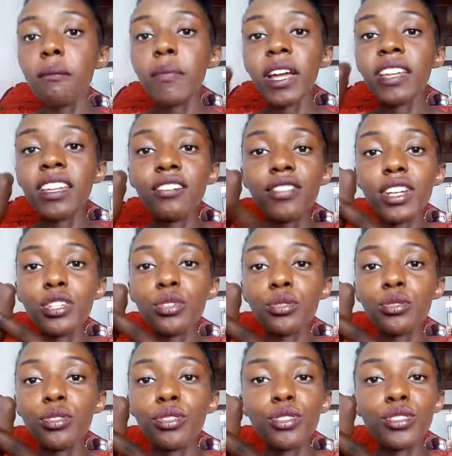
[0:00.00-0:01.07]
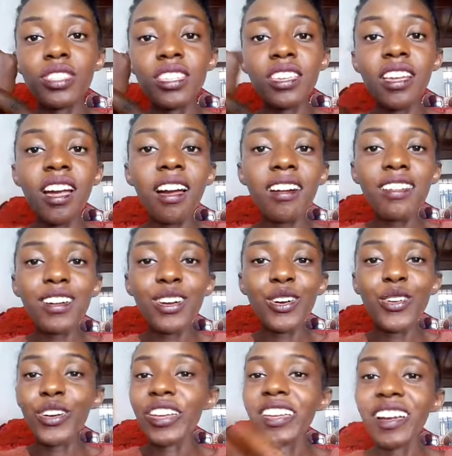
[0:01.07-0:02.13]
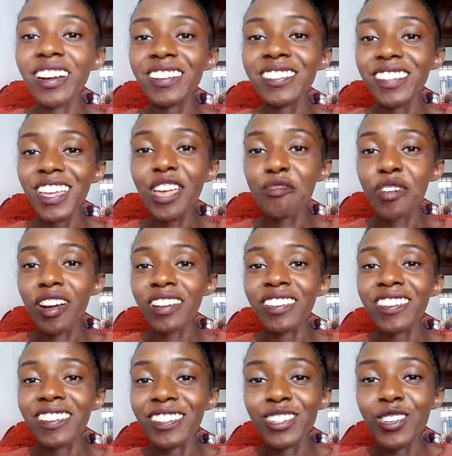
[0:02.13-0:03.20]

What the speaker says: but never do use here or here ever again.